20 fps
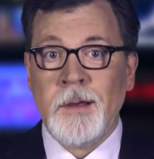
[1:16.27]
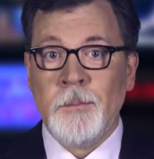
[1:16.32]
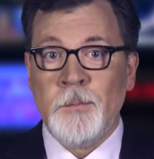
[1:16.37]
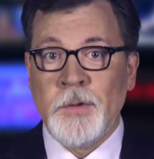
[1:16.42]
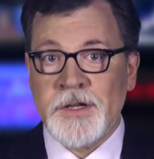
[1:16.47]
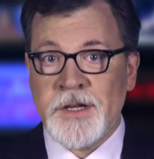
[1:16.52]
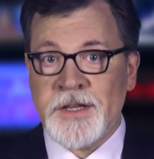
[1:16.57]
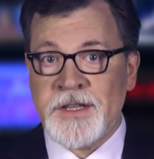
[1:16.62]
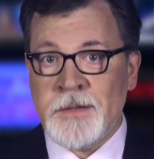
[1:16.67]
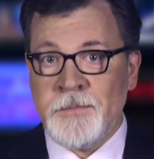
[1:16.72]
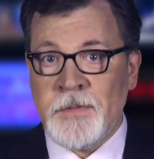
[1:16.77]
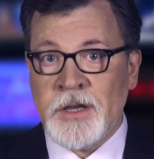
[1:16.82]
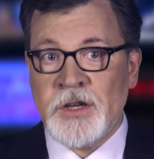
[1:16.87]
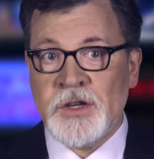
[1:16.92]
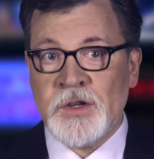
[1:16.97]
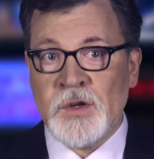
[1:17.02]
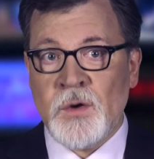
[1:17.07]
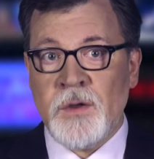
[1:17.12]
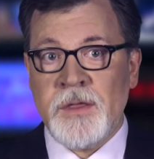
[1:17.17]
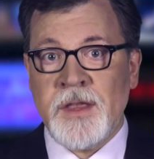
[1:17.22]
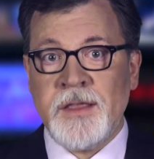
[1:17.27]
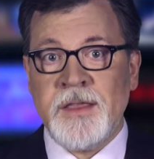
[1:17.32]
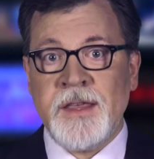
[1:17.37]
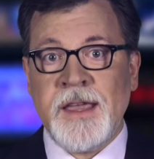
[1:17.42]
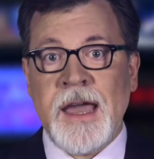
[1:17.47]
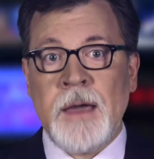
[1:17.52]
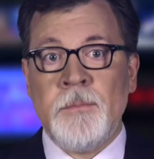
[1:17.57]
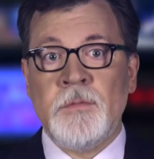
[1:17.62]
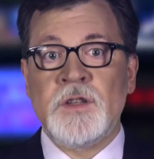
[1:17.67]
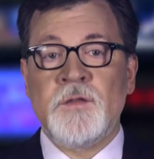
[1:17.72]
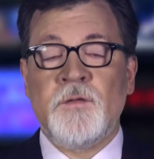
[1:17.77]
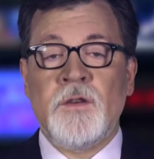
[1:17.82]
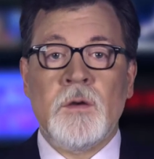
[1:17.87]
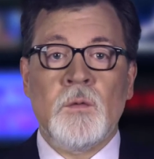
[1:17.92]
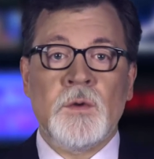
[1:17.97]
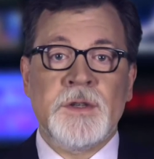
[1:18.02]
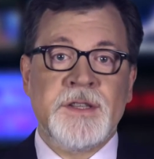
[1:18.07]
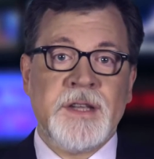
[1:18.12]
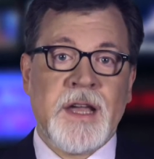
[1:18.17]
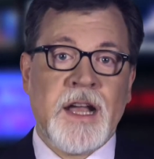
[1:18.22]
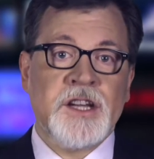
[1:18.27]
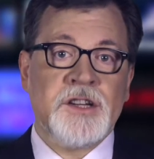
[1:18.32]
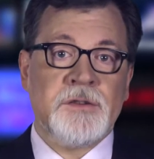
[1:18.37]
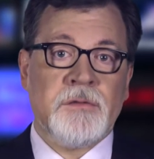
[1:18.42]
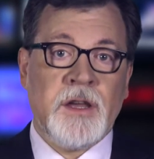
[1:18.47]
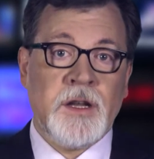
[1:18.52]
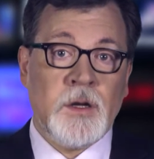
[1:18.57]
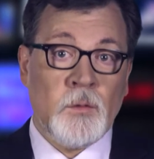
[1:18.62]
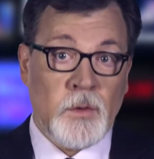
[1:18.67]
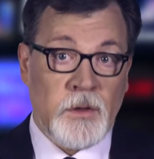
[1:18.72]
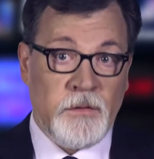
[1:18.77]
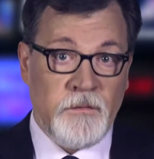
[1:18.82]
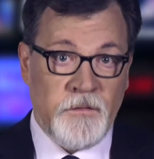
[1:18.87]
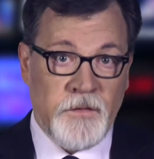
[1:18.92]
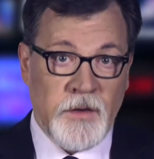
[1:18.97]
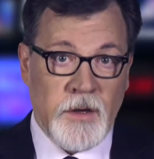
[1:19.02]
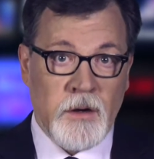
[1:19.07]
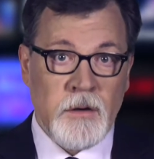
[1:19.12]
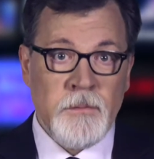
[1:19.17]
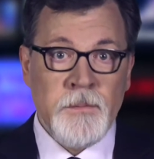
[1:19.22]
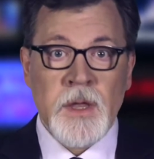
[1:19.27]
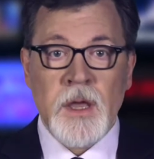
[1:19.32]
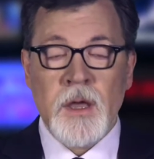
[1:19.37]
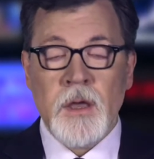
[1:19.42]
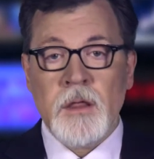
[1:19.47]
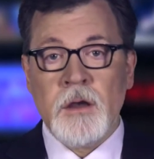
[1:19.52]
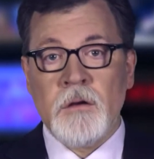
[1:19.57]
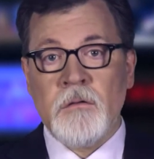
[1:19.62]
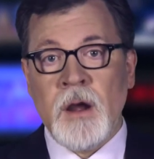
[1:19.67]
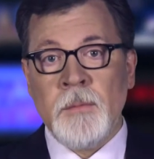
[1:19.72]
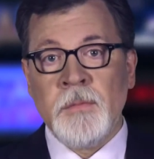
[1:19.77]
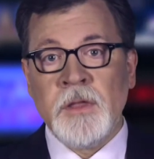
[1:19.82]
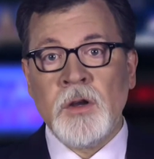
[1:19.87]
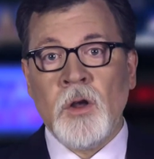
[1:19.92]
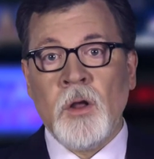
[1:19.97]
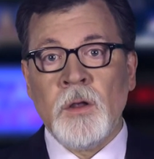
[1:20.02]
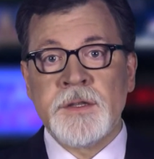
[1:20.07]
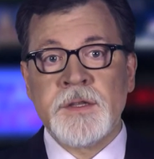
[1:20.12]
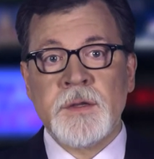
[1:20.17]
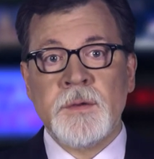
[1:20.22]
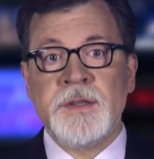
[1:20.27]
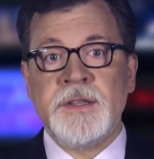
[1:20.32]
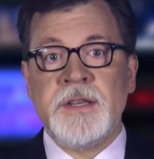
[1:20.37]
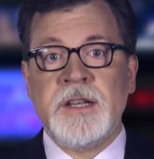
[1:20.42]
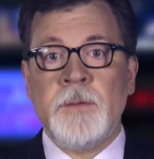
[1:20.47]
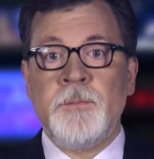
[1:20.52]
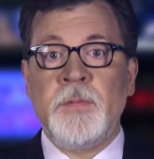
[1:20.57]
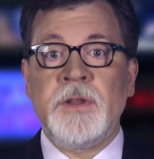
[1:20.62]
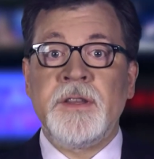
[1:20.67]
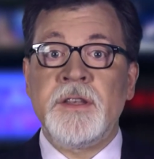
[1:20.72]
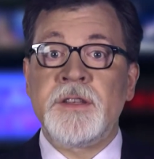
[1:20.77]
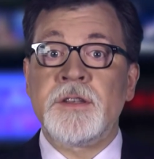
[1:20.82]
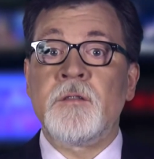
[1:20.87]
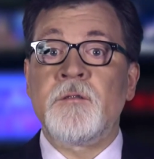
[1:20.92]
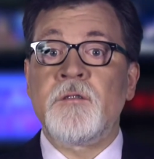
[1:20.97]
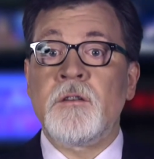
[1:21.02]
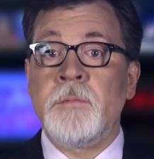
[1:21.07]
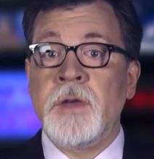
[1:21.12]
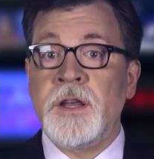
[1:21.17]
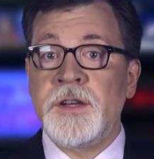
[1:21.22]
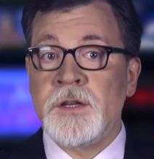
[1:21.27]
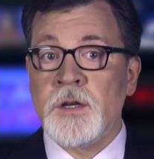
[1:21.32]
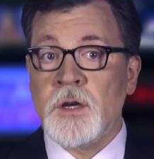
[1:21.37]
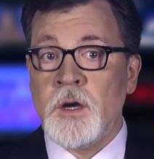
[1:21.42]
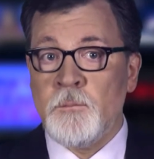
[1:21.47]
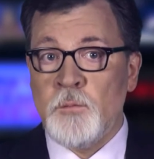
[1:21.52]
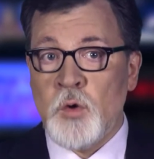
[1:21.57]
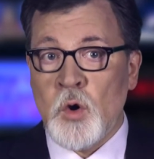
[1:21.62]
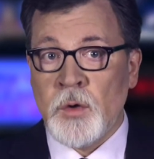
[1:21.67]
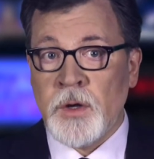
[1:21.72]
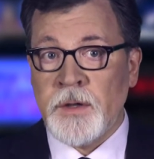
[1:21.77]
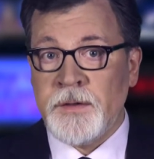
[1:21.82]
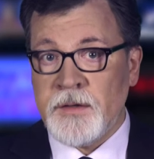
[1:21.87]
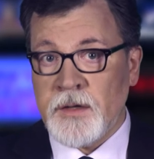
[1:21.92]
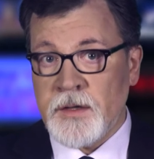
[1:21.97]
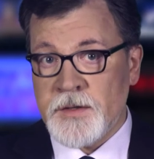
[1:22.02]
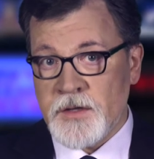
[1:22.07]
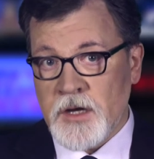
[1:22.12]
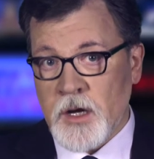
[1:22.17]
But just to make sure that the atmosphere was saturated with fear, the Kremlin also set up a disinformation component to its